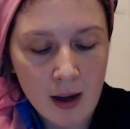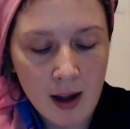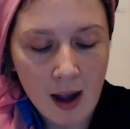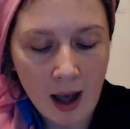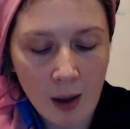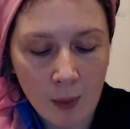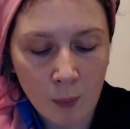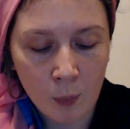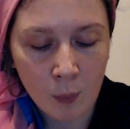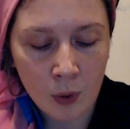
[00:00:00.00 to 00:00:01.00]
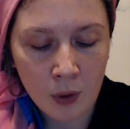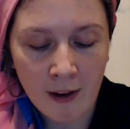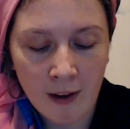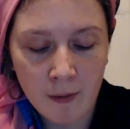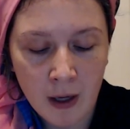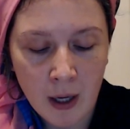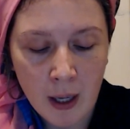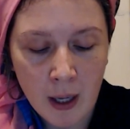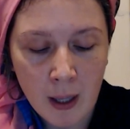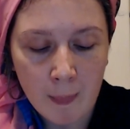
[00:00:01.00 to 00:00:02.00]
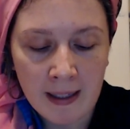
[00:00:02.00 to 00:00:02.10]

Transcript: and would have been